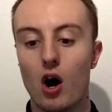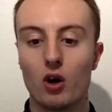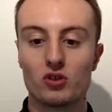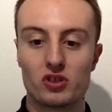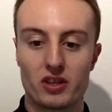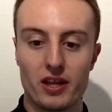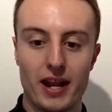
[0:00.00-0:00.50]

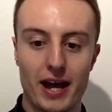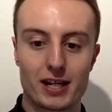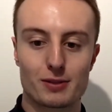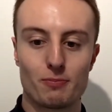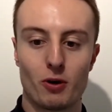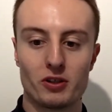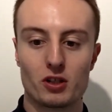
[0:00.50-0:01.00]
On to the
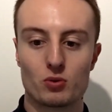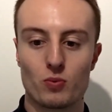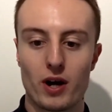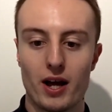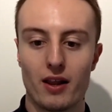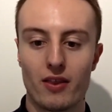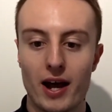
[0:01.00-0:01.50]
next point as
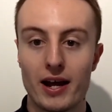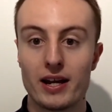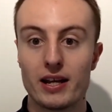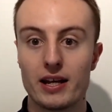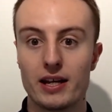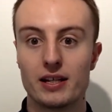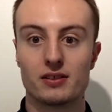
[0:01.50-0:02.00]
well
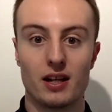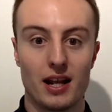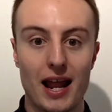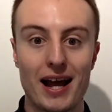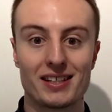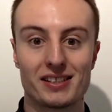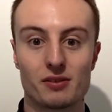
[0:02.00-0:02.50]
then, is
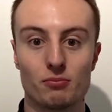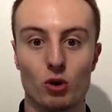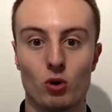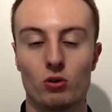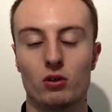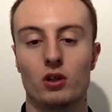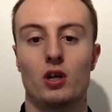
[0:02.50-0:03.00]
less is
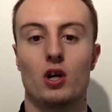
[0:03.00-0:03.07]
more.